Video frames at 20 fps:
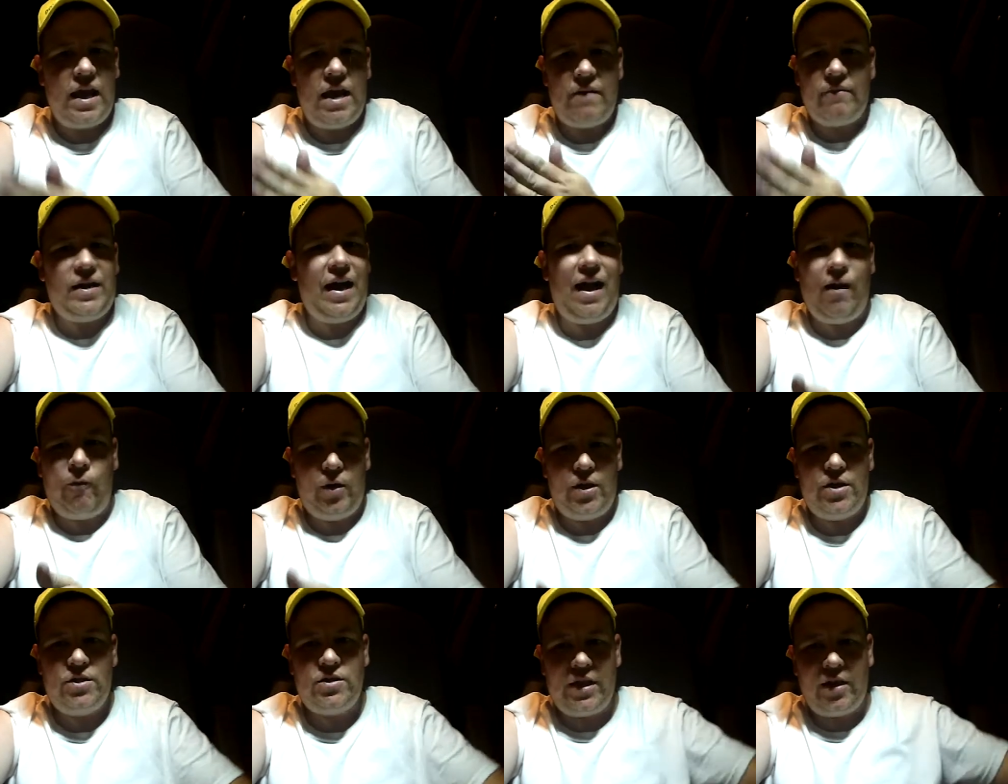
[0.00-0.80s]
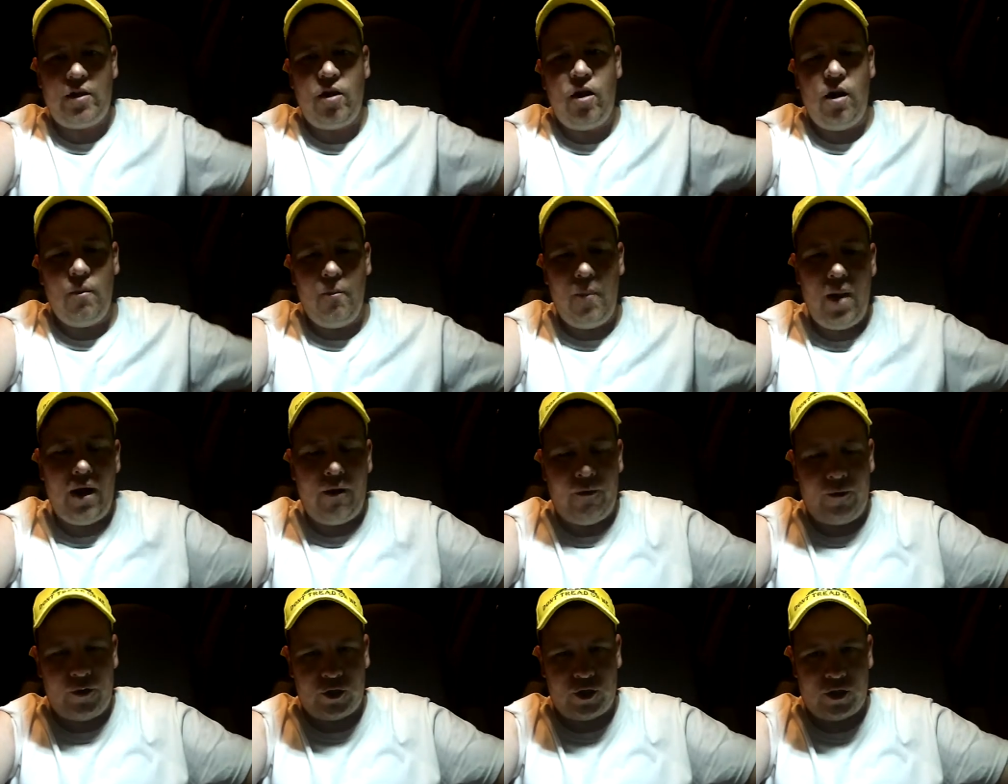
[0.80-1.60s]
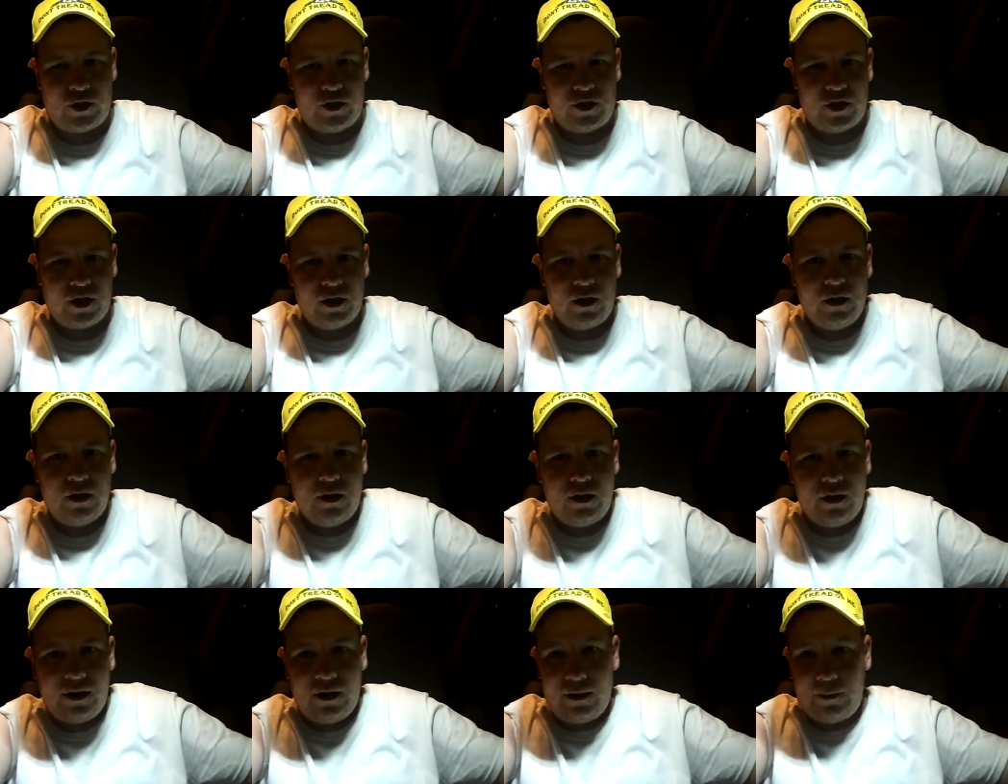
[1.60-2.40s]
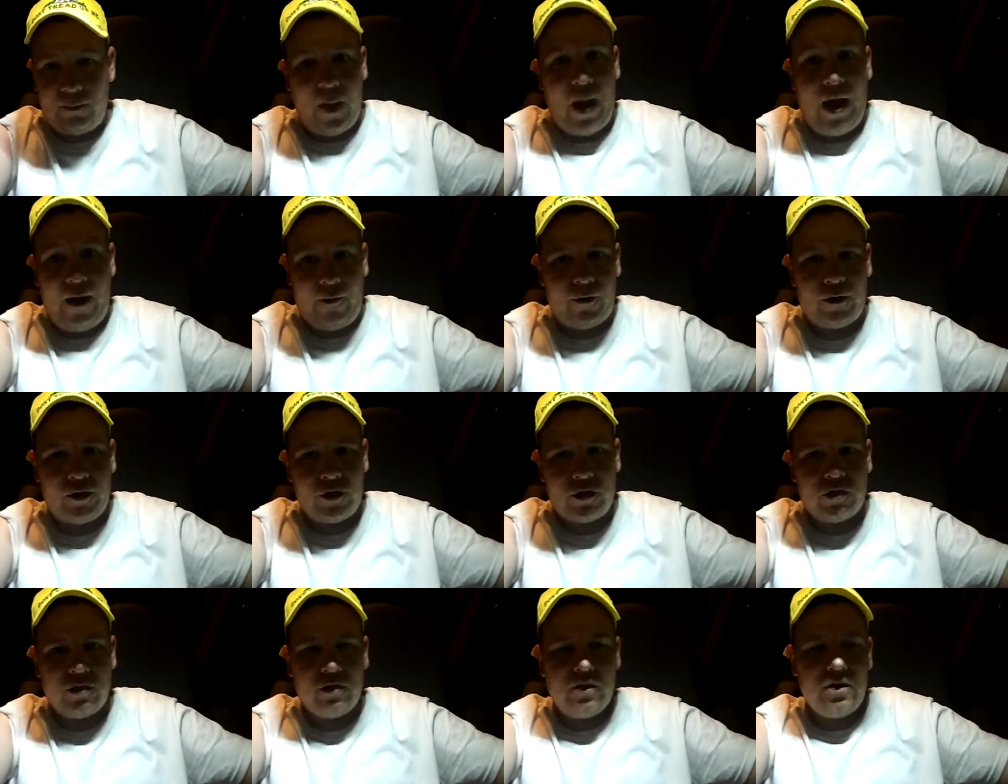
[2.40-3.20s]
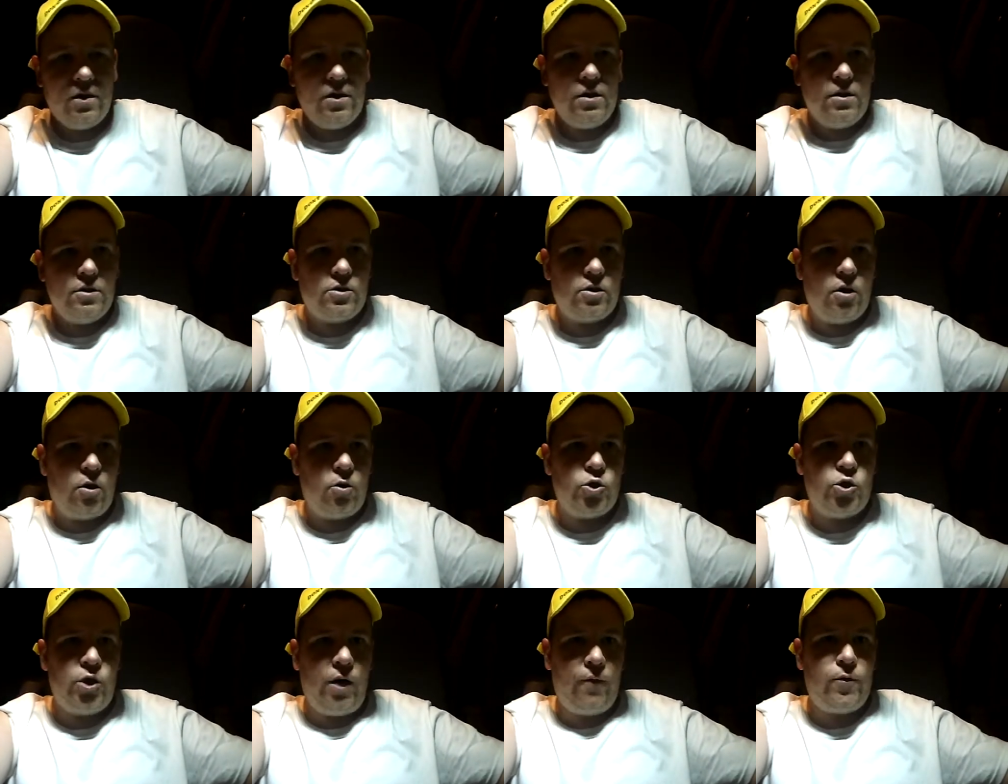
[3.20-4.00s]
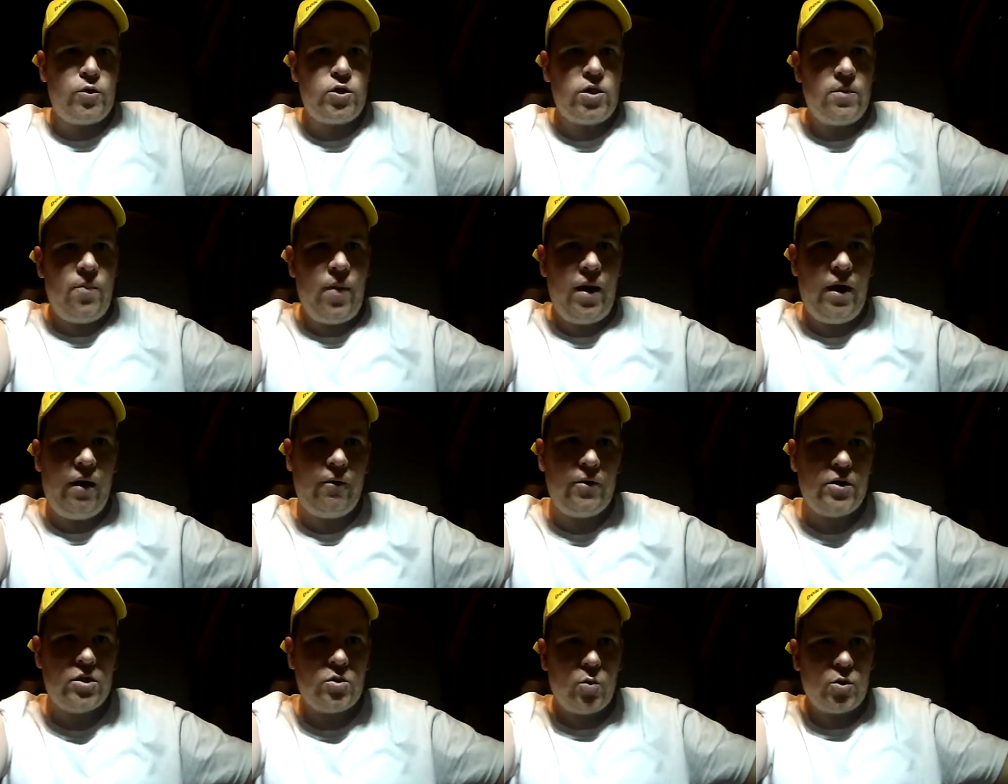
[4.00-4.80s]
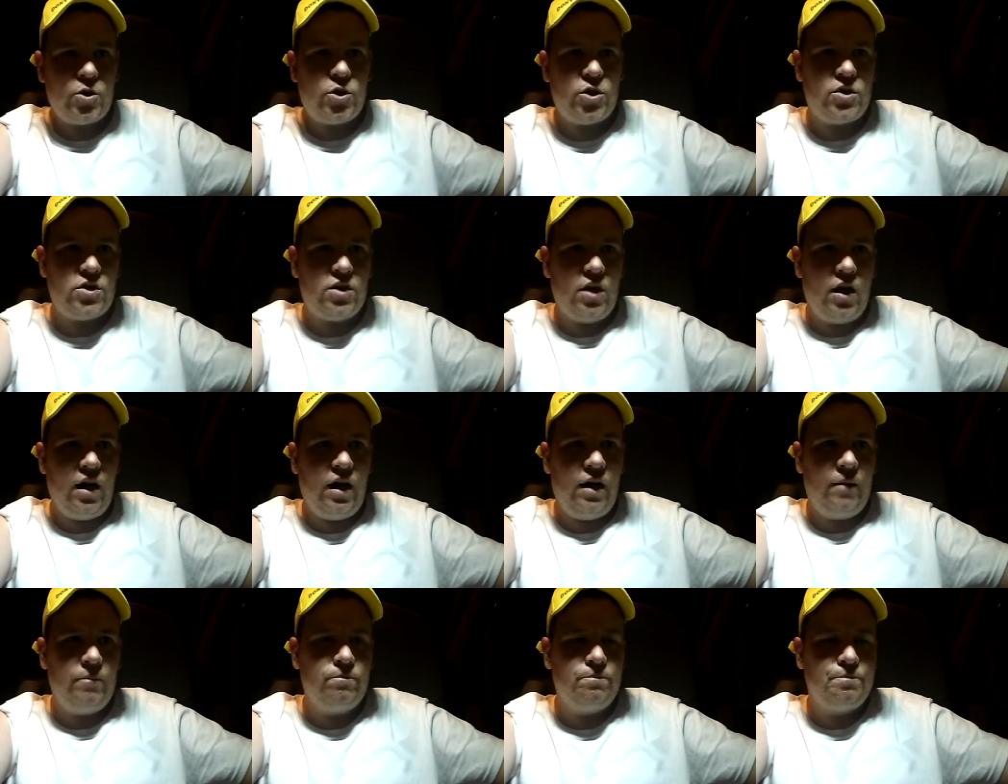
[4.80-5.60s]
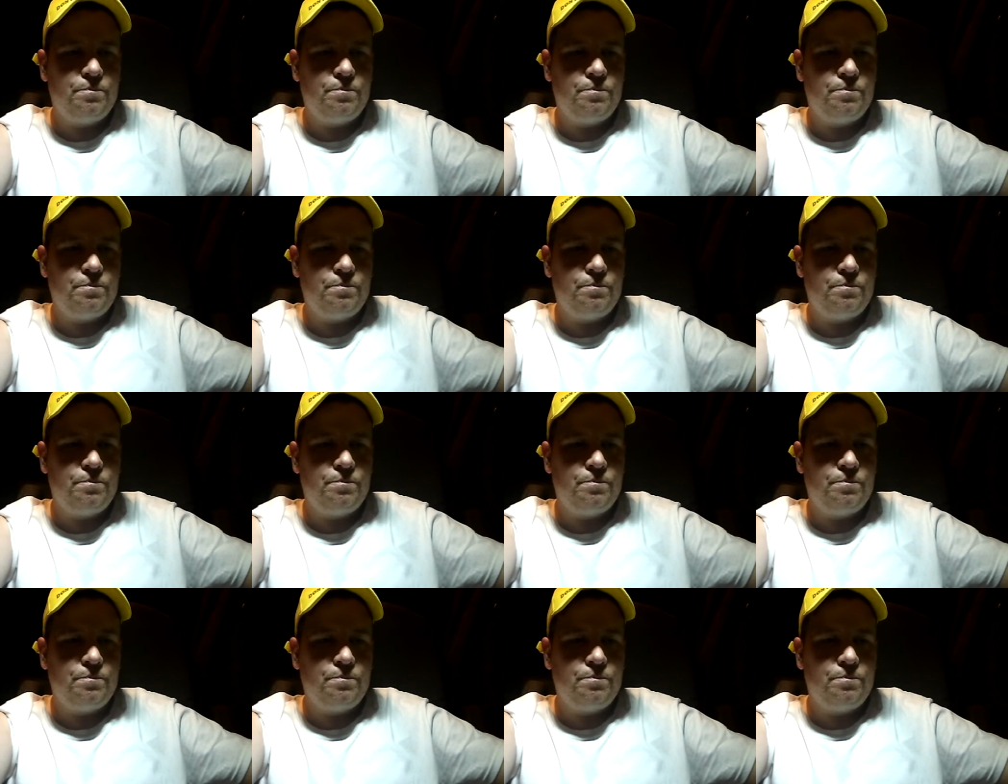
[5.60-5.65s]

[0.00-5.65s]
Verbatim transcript: have counties. They call them parishes. Paris. So Jefferson Paris, which is uh,